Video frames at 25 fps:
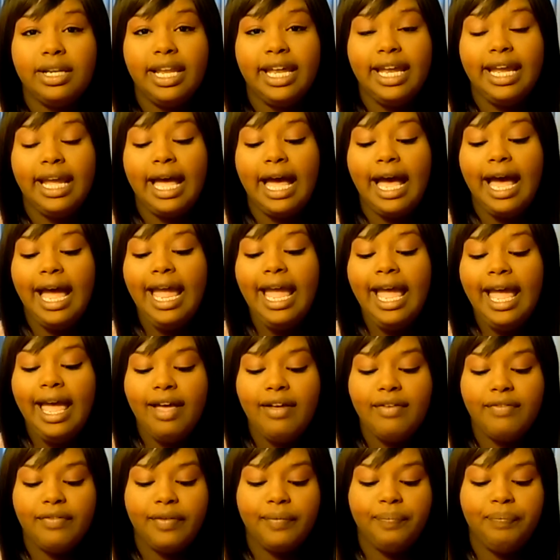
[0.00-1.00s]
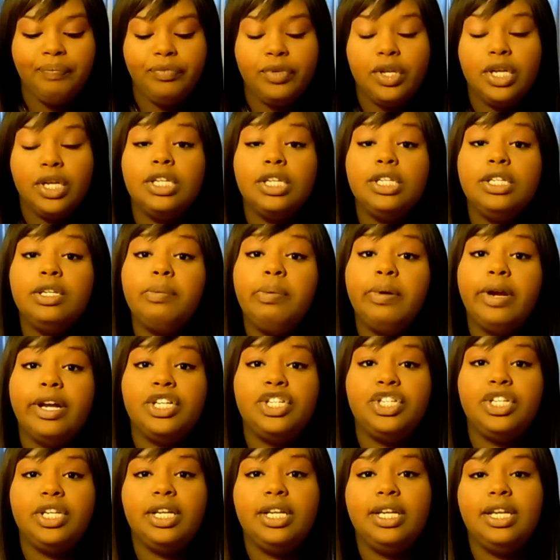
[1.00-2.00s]
Like I have
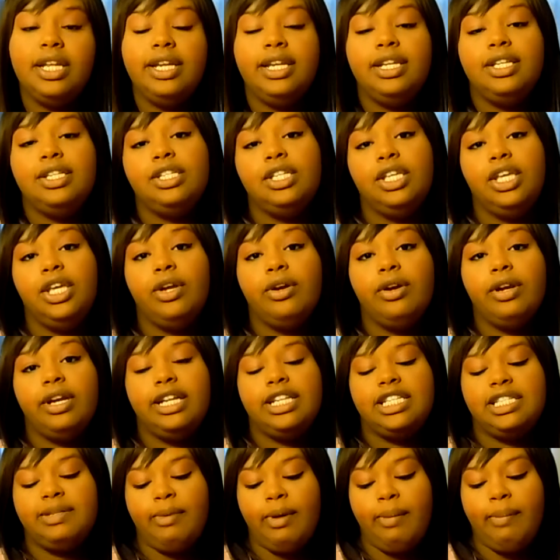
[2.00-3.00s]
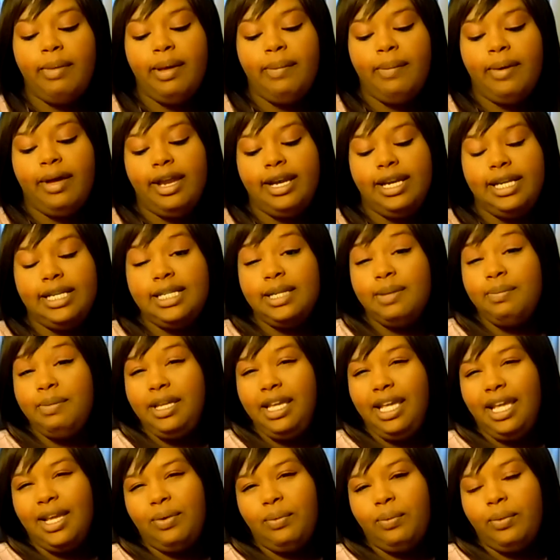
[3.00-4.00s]
depression and insecurities about my body to
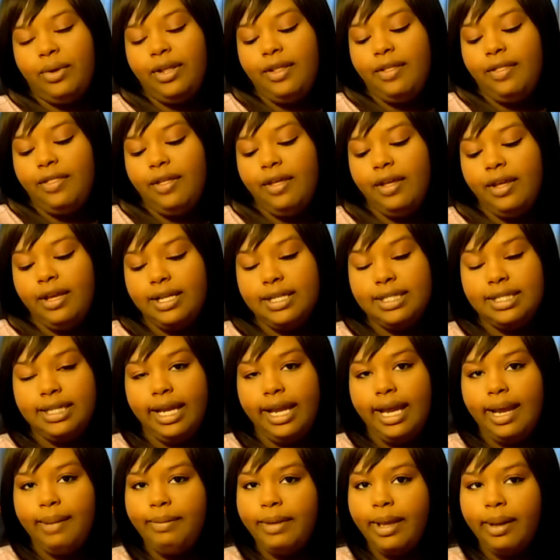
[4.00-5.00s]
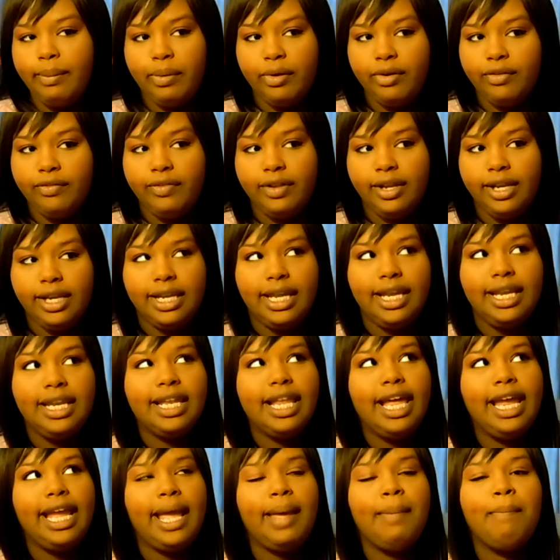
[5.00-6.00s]
begin with because like I'm not perfect,
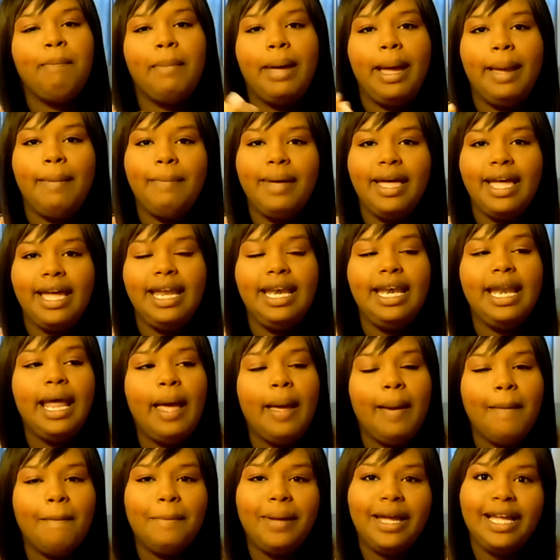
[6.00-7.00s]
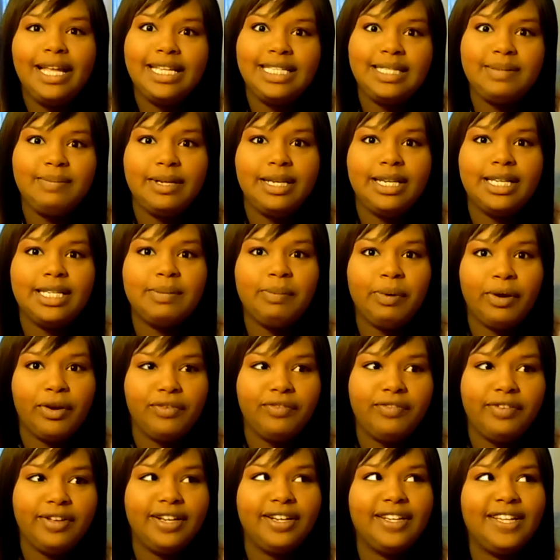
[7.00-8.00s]
and like in my mind my husband is
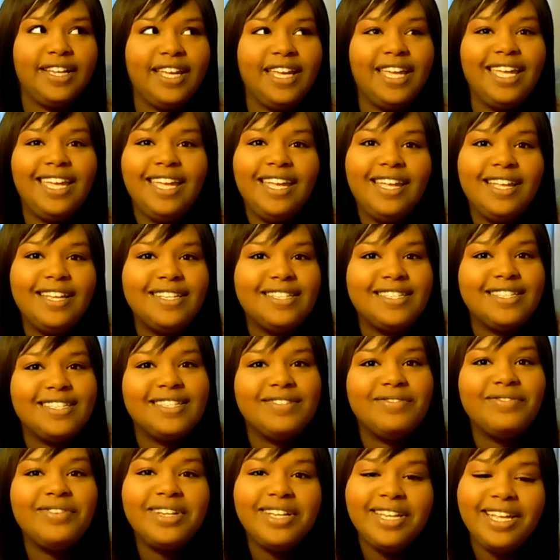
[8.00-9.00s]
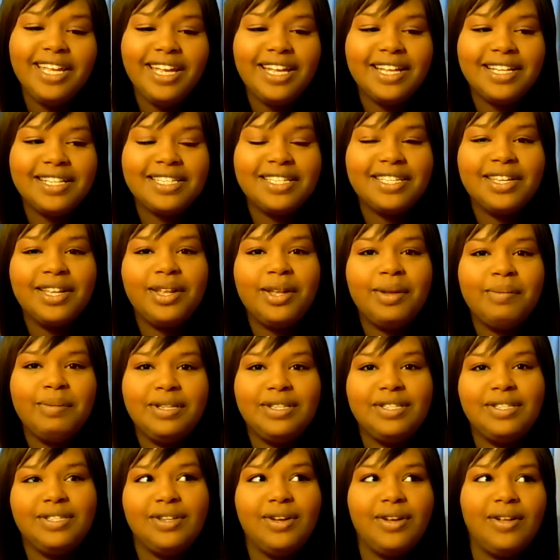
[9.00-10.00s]
perfect. Like he's really
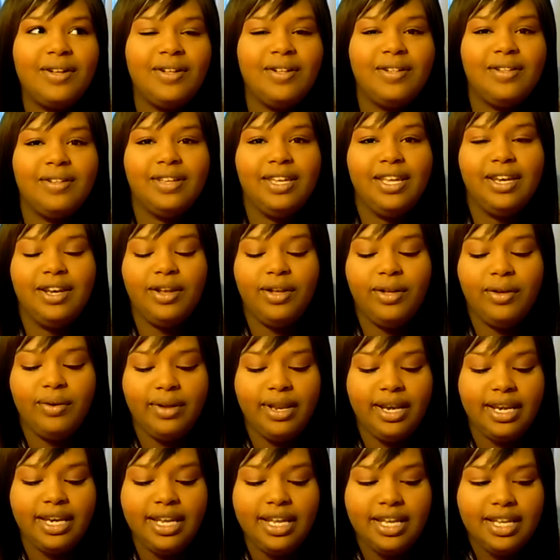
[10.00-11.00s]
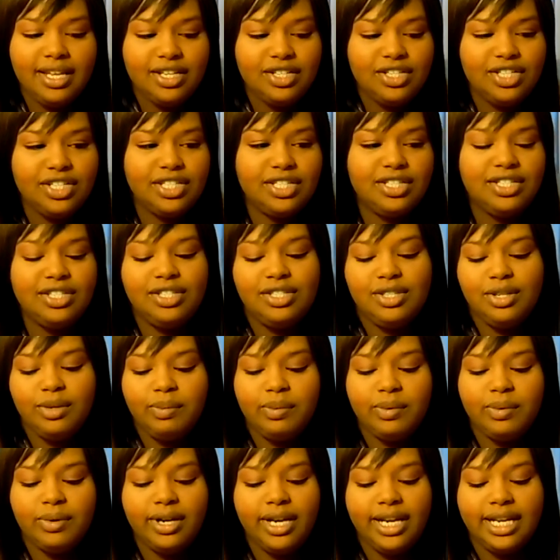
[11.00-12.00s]
handsome, he's tall, and just
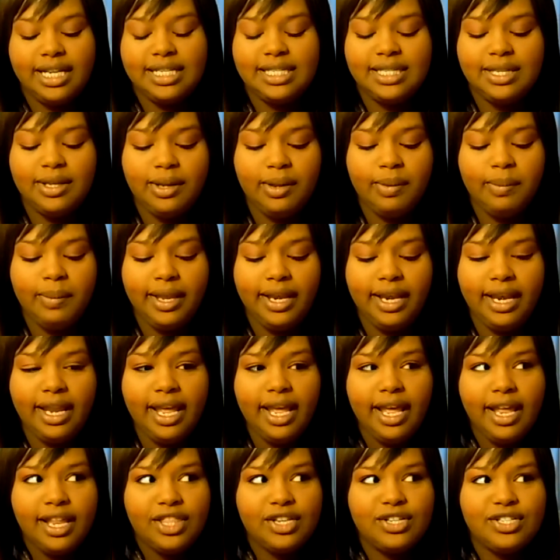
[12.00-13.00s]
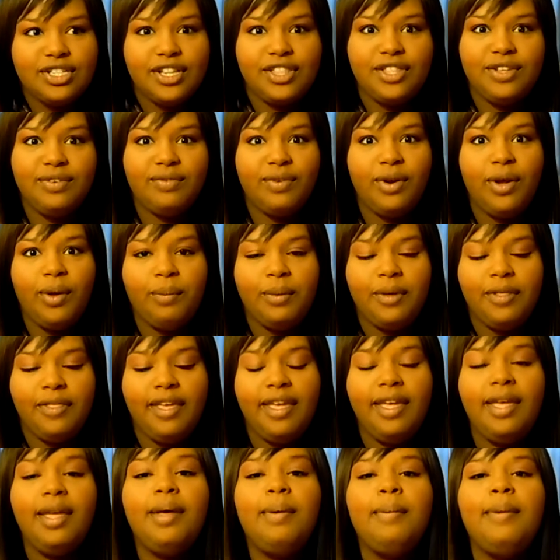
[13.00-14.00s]
super handsome, and there's nothing wrong
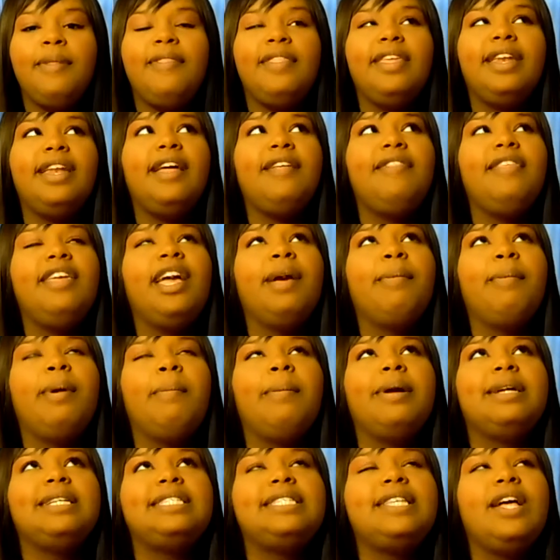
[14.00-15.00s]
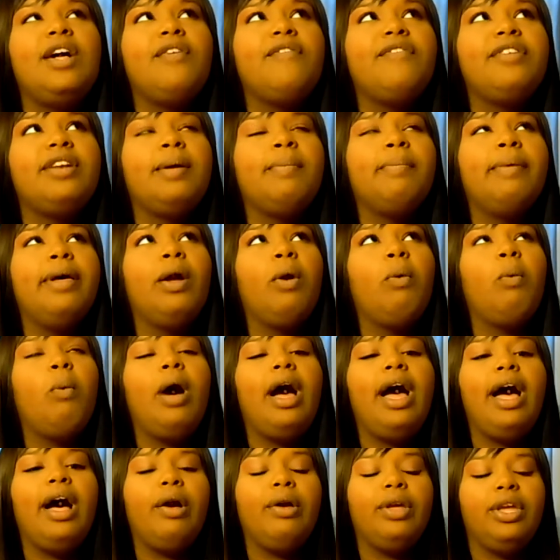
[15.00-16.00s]
with him. And then I think about myself and I'm like,
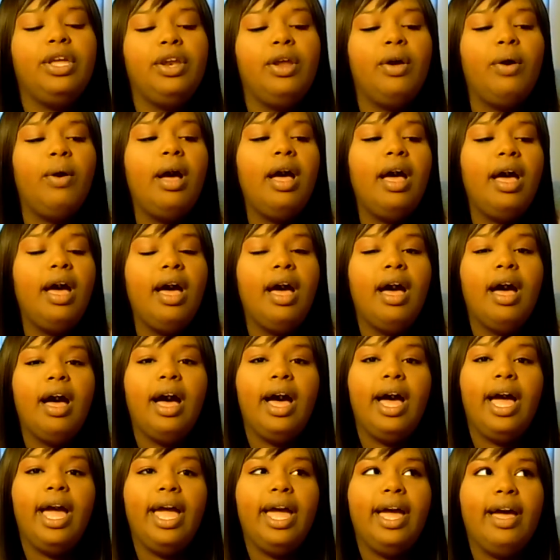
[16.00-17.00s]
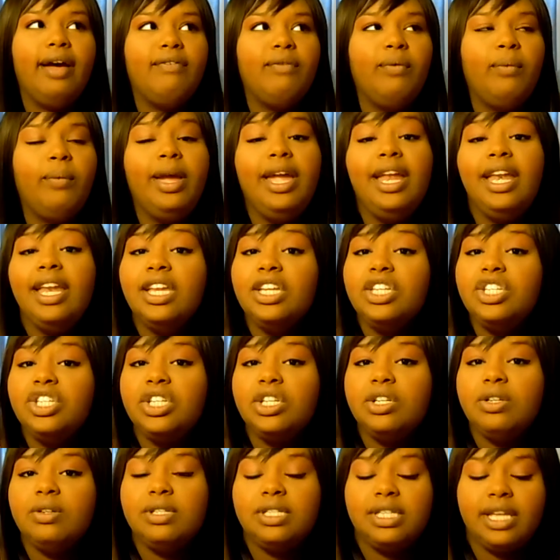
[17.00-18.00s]
wow, I have weight
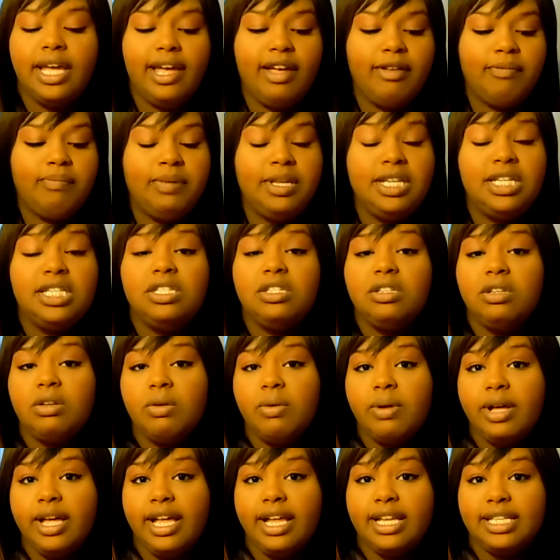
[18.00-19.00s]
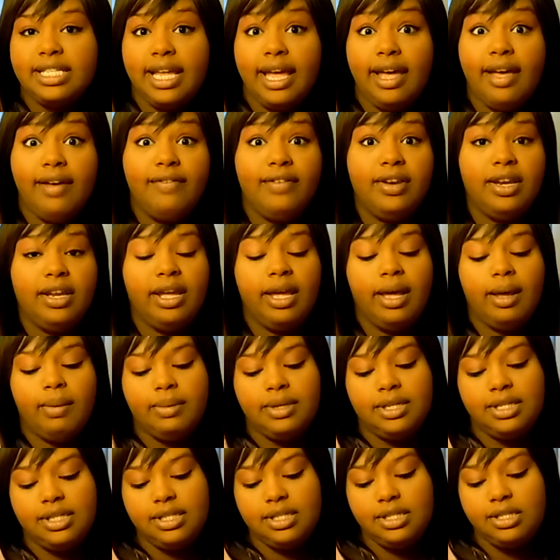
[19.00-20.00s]
issues, I have PCOS, I have an
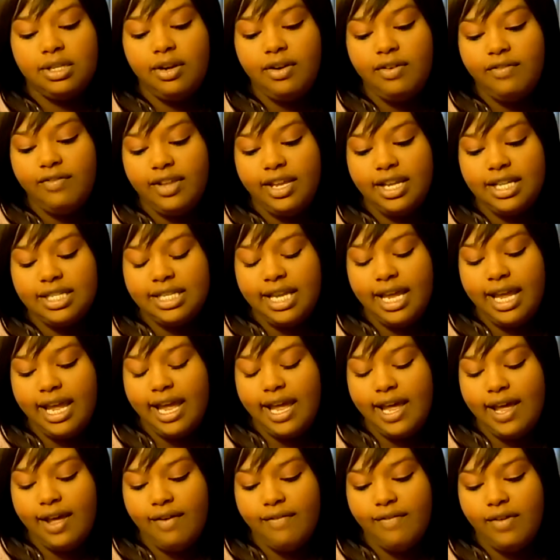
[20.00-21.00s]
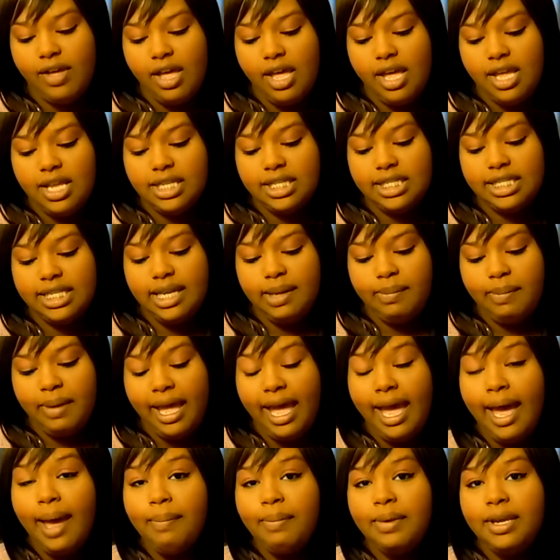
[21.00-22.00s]
incompetent cervix, I have sleep
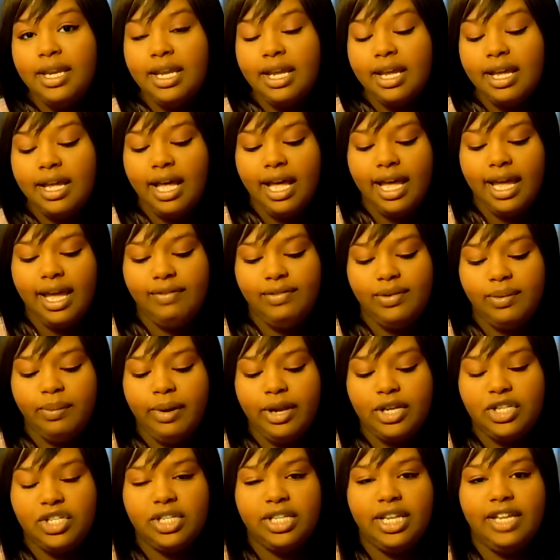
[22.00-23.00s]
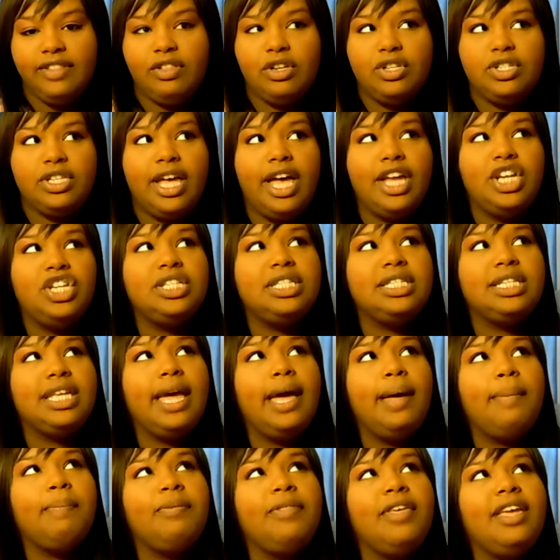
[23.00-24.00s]
apnea, I have depression. Like I just
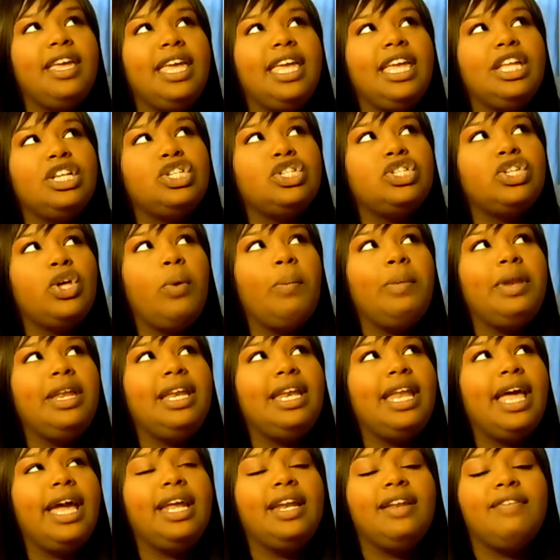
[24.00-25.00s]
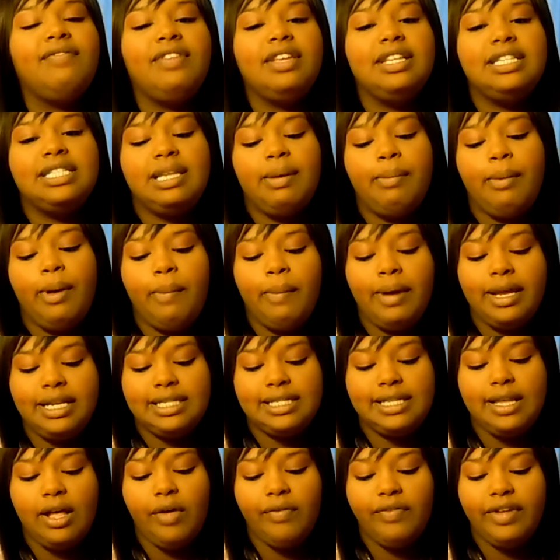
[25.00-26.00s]
kept thinking so many negative things about
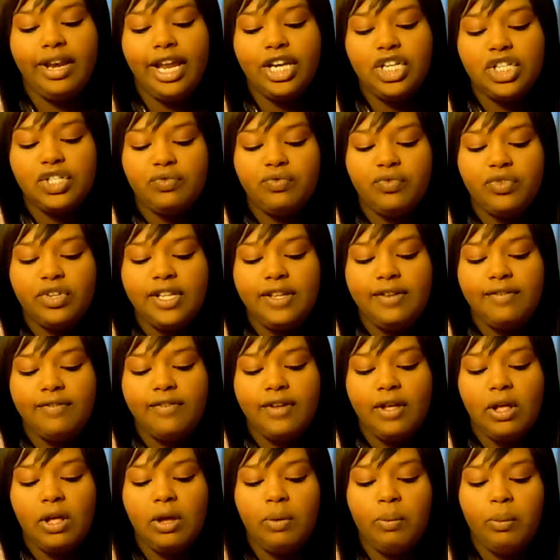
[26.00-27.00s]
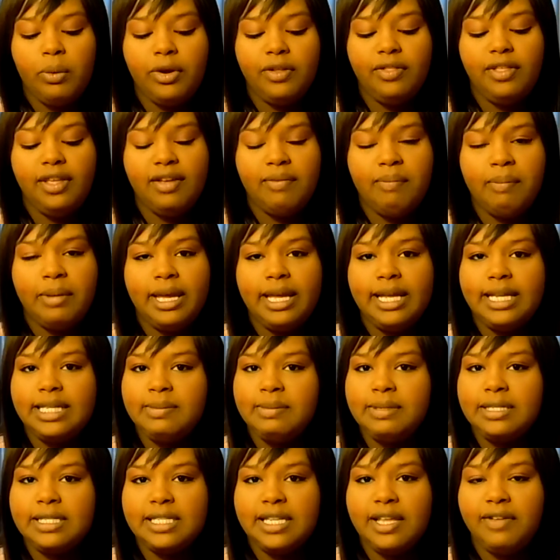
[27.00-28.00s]
myself, and I just really felt unworthy of my
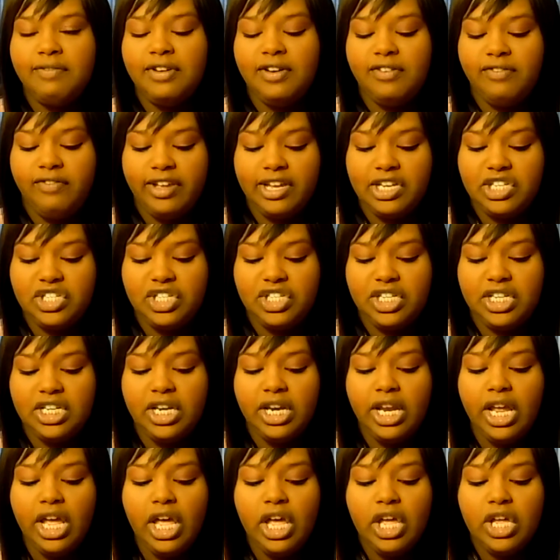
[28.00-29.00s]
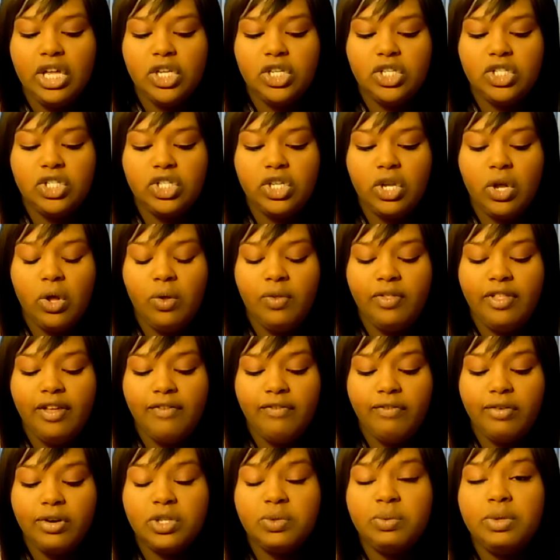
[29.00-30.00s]
husband's love and affection. So
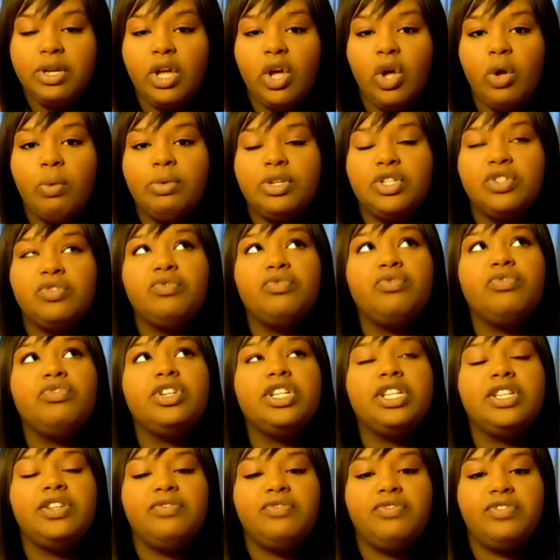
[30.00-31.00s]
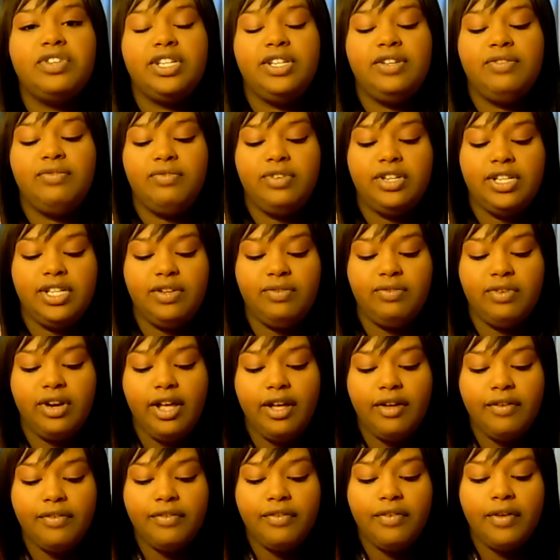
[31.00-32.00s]
that first week home was really, really, really
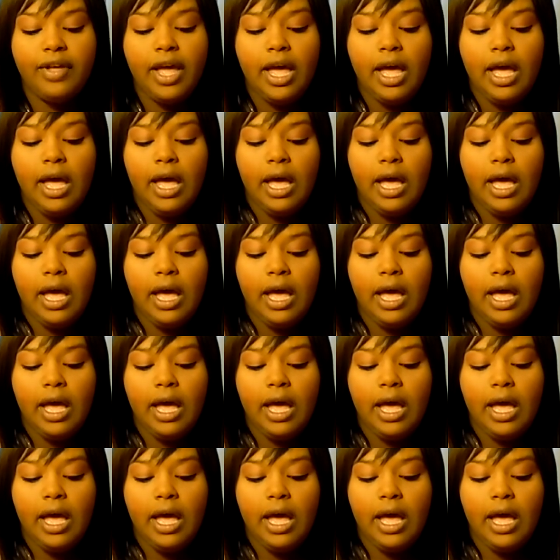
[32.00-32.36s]
rough.